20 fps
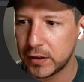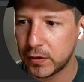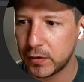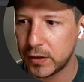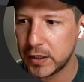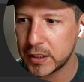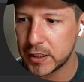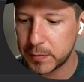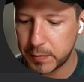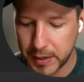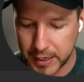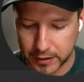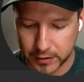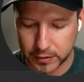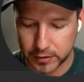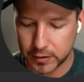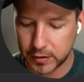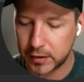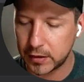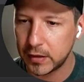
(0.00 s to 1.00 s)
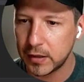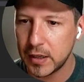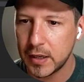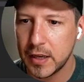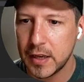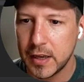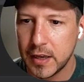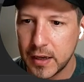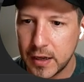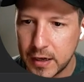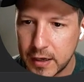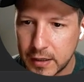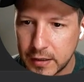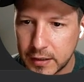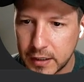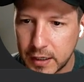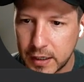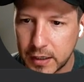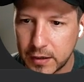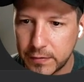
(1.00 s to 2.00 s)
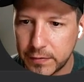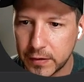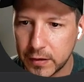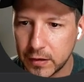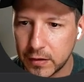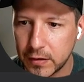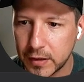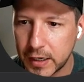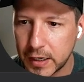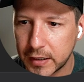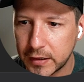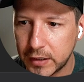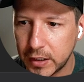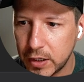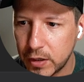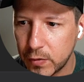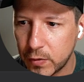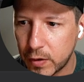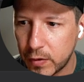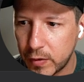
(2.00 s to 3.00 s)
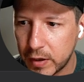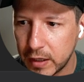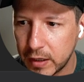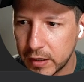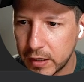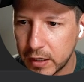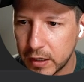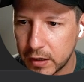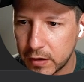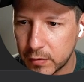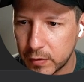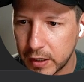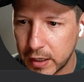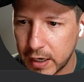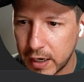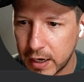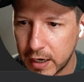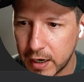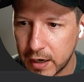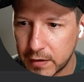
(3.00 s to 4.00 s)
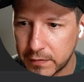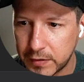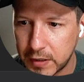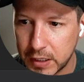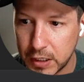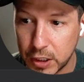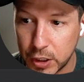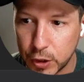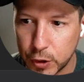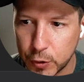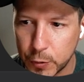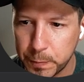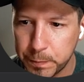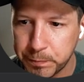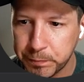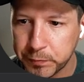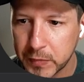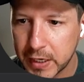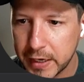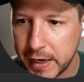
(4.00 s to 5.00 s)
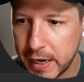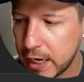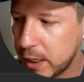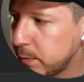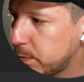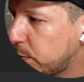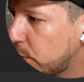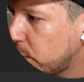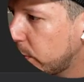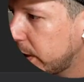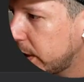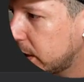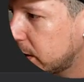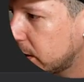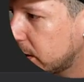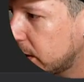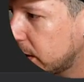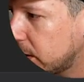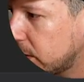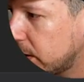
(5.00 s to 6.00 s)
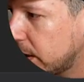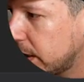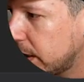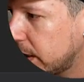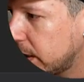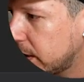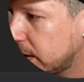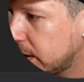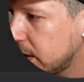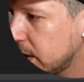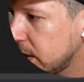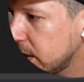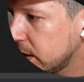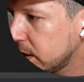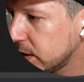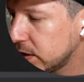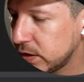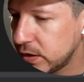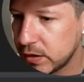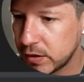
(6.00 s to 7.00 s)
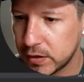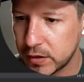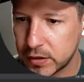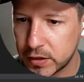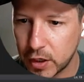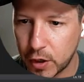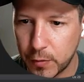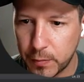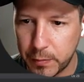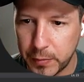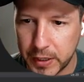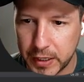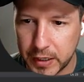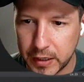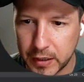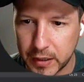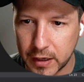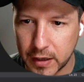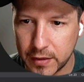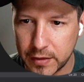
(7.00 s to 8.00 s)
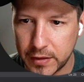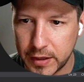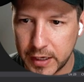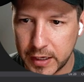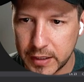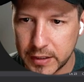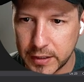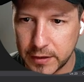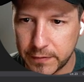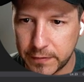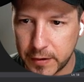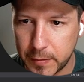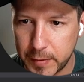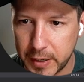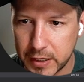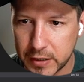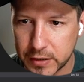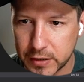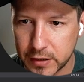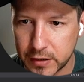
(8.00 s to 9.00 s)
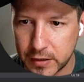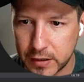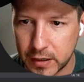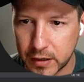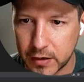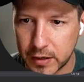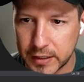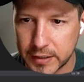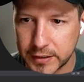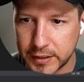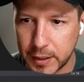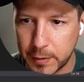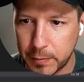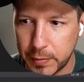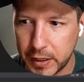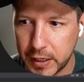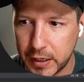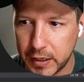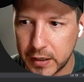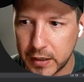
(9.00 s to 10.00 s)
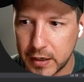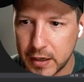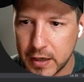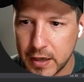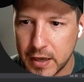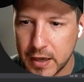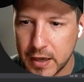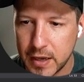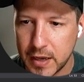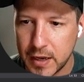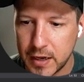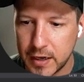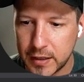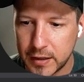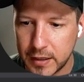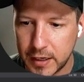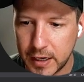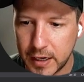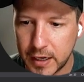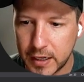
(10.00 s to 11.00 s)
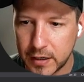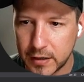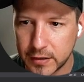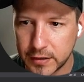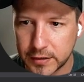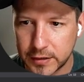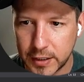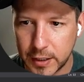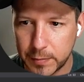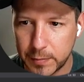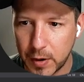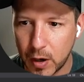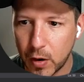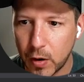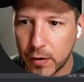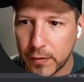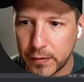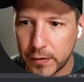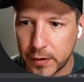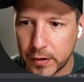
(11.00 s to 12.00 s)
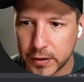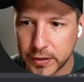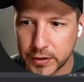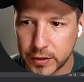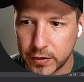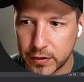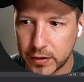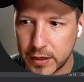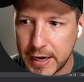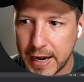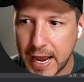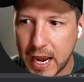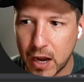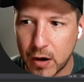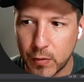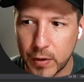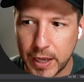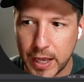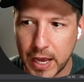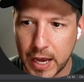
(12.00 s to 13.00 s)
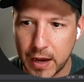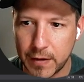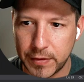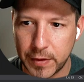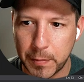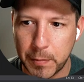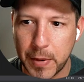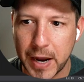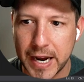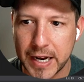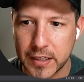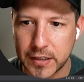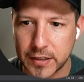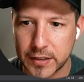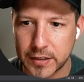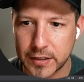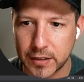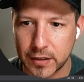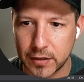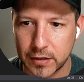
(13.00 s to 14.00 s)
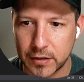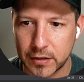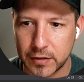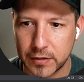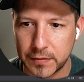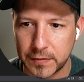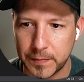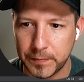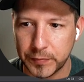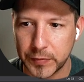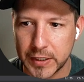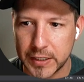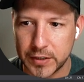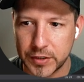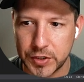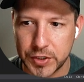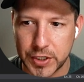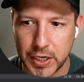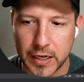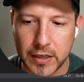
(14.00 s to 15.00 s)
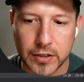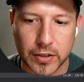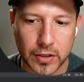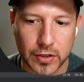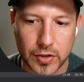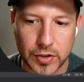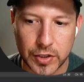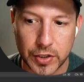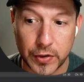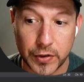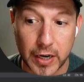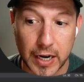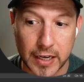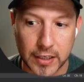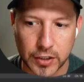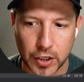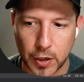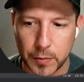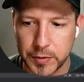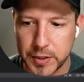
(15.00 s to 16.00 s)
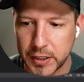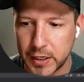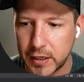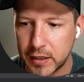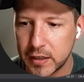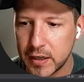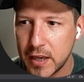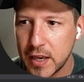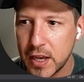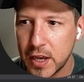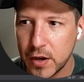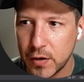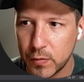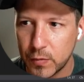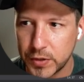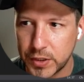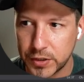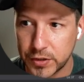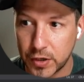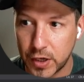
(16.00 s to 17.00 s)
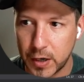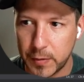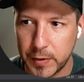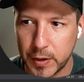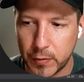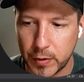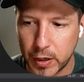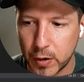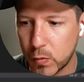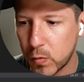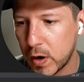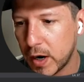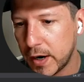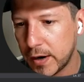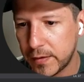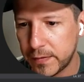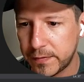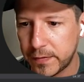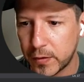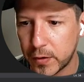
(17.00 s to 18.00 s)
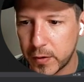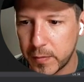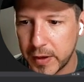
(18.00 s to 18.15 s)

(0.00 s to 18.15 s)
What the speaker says: through the inspector. And then if you look at the URL here, we have the new endpoint. I'm going to go ahead and just unping this information. I'm going to step in, and then step over. So now we have the bytes of this JSON serialized object, which is going to be required for